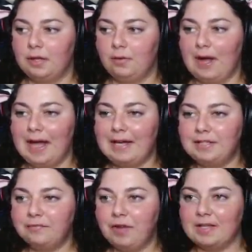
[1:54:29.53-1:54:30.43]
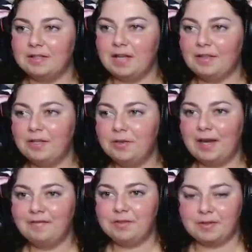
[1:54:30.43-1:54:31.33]
Oh, added to friends. I thought you'd
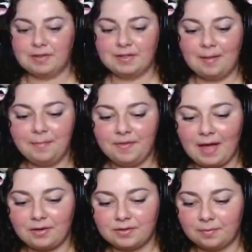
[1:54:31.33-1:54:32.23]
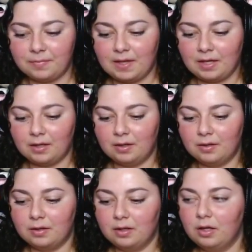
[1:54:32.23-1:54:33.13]
have to accept that or something.
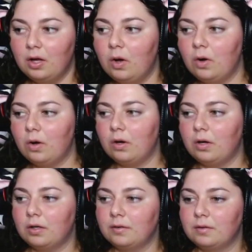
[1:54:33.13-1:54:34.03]
Or...